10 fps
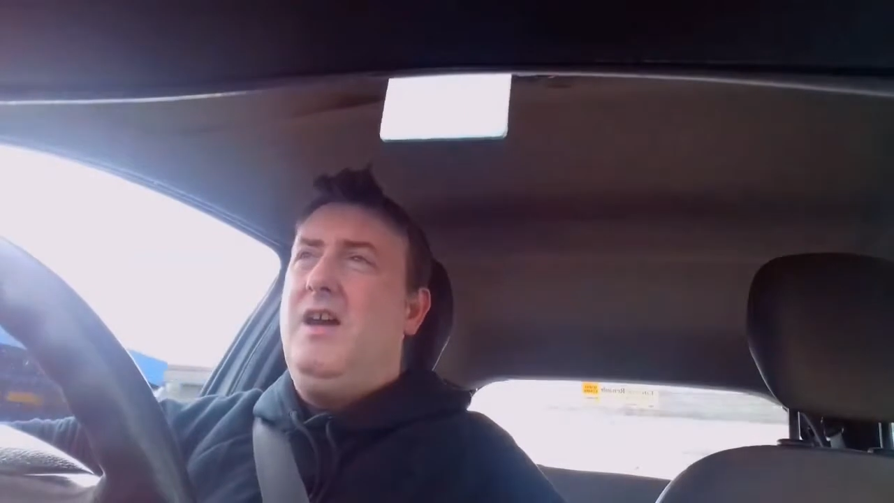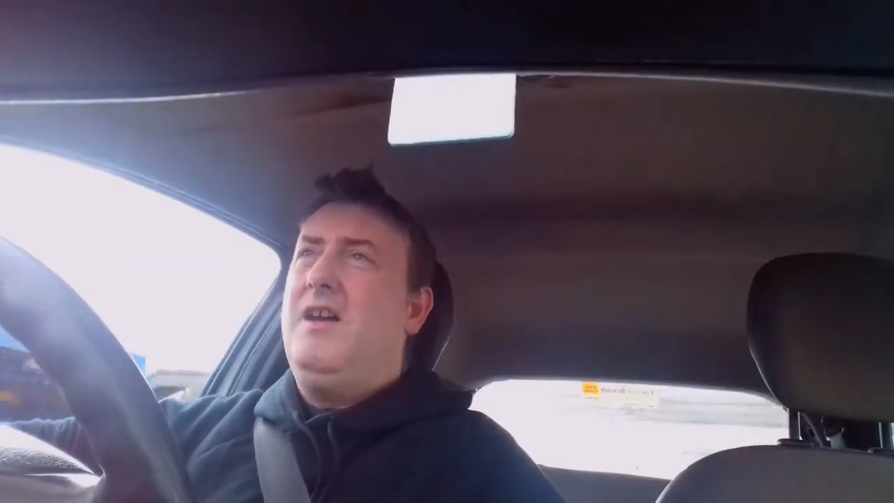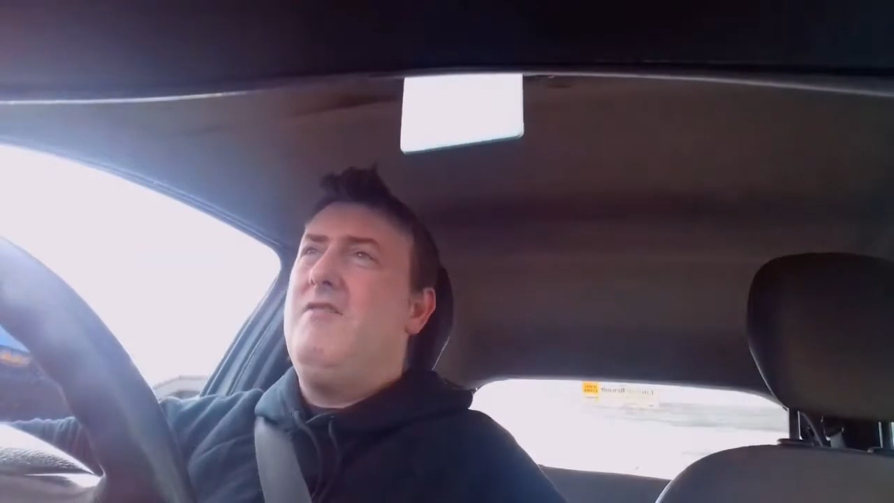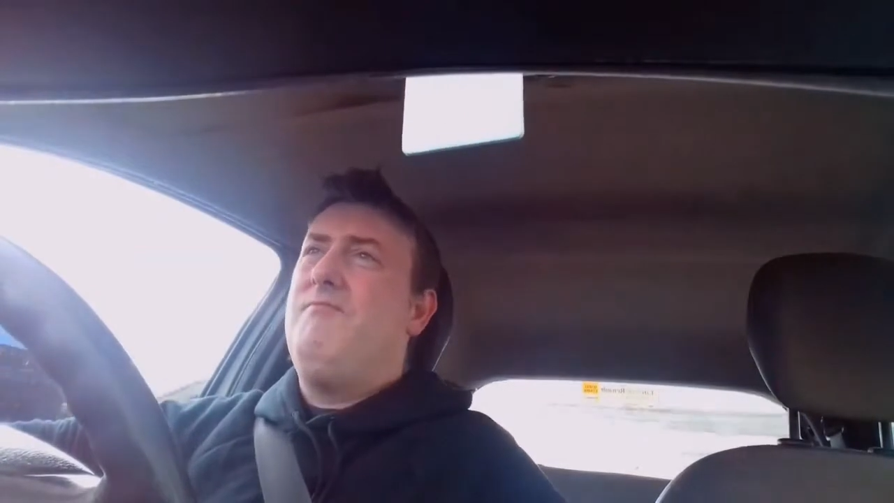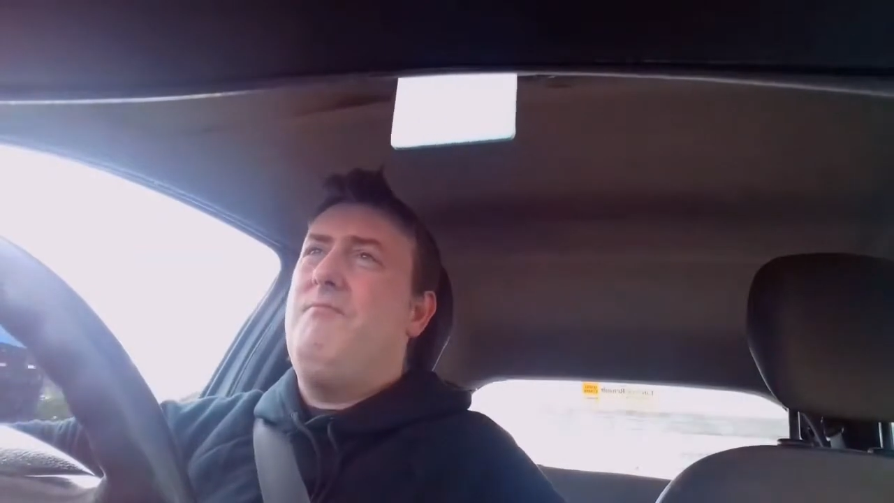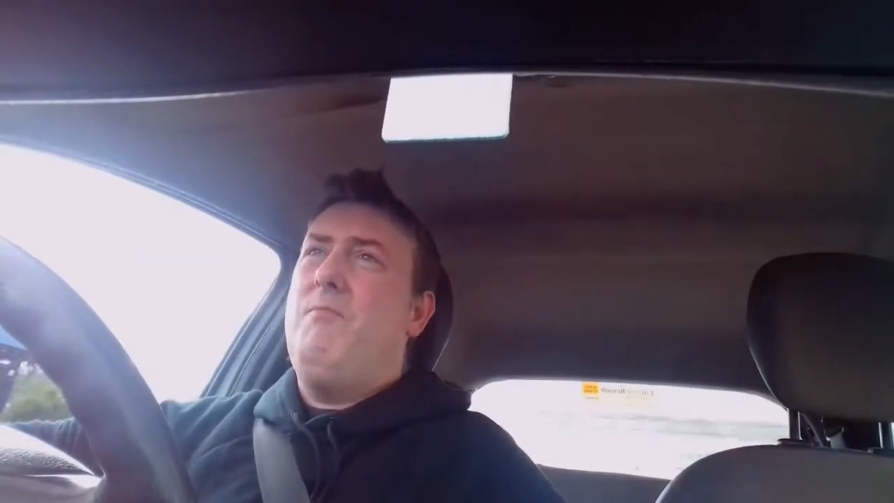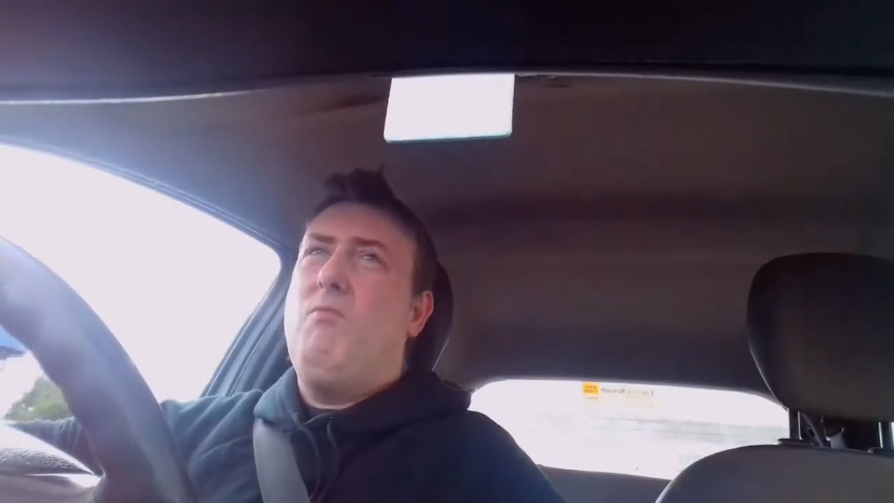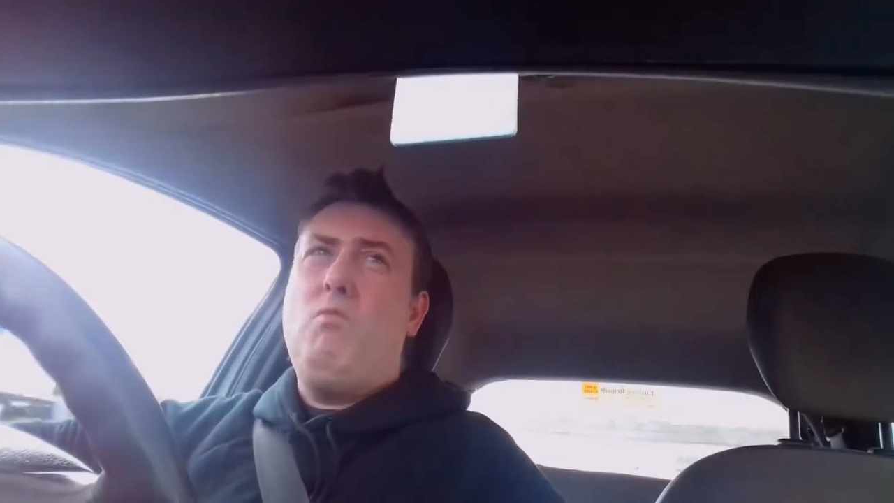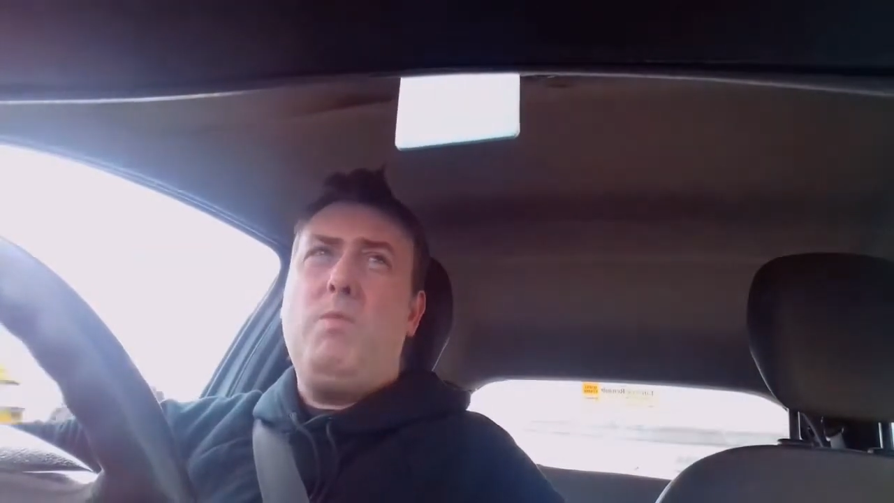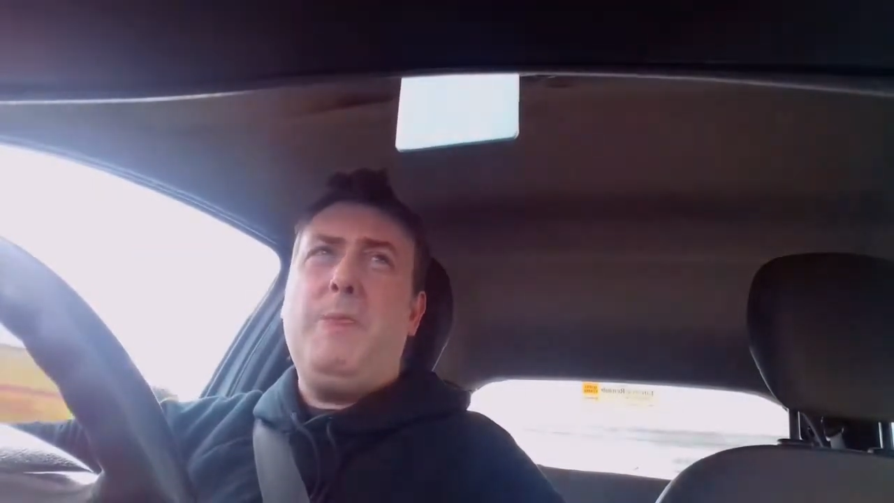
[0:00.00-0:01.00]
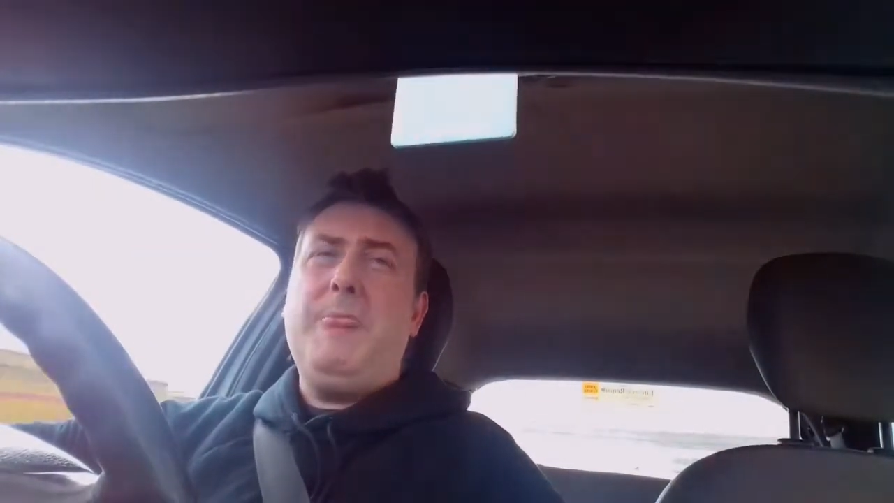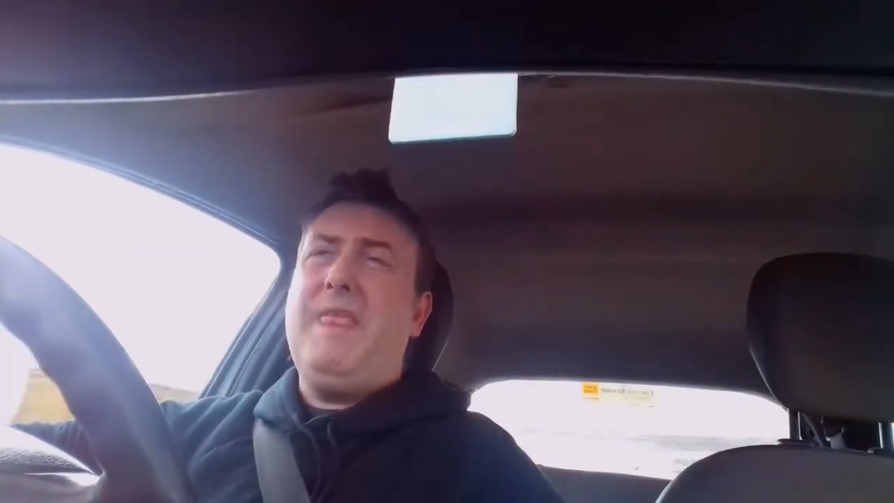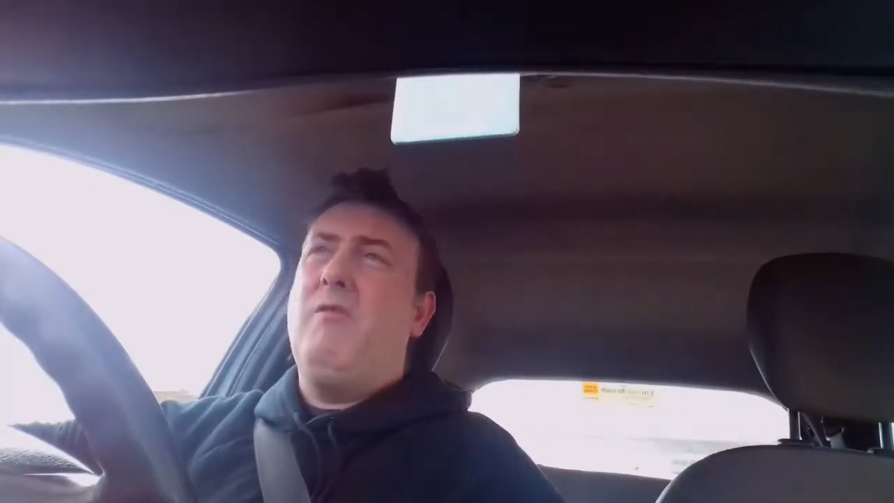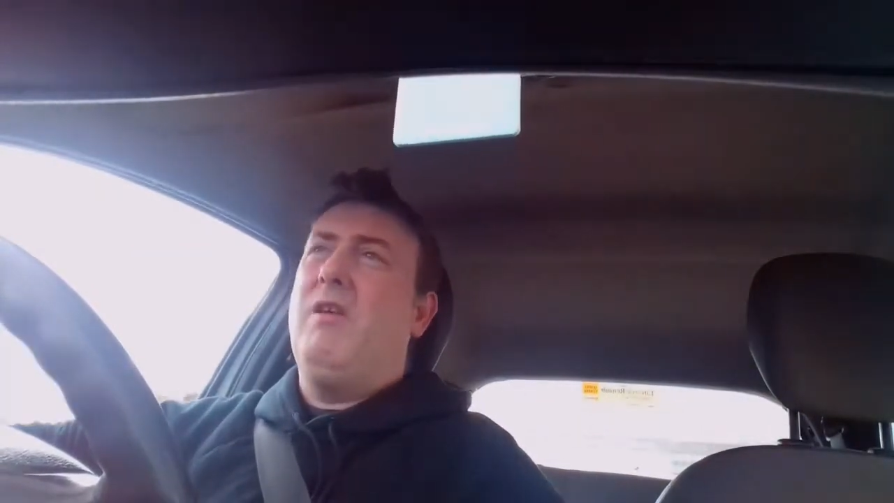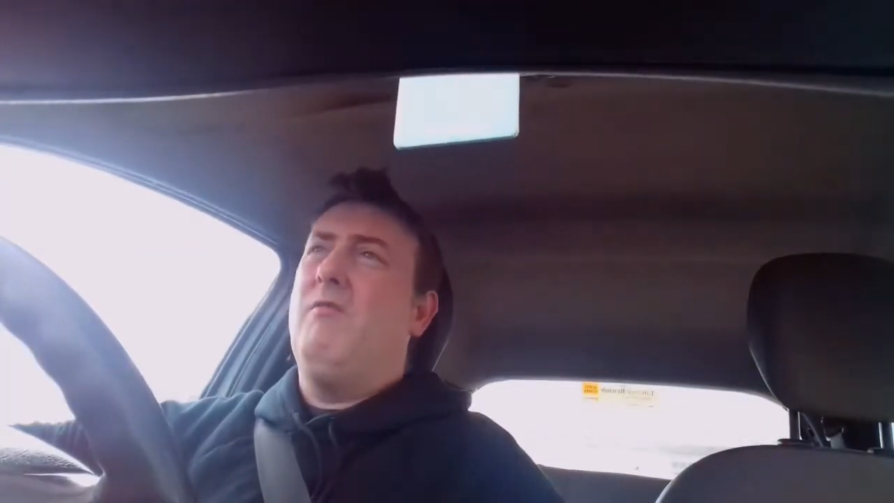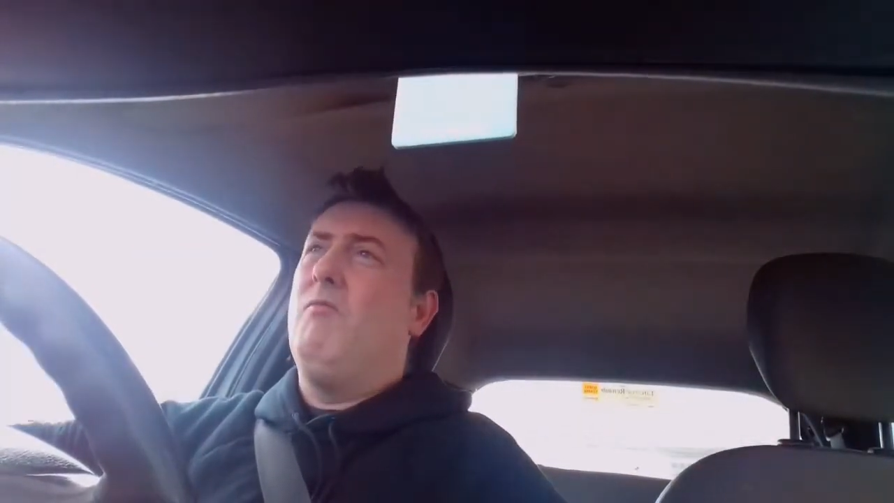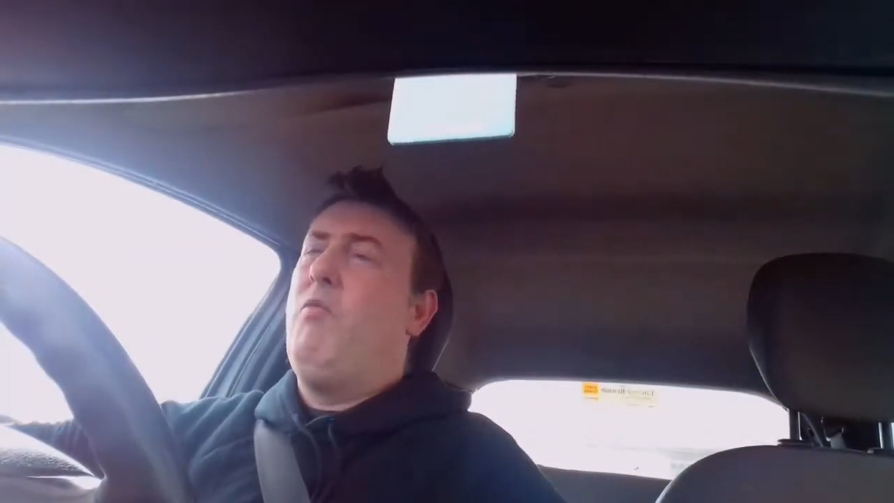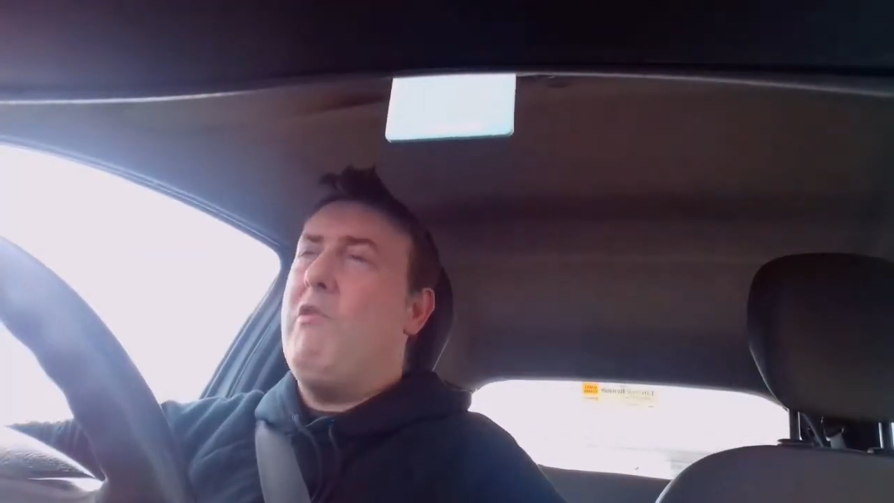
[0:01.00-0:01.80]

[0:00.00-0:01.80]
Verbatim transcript: Her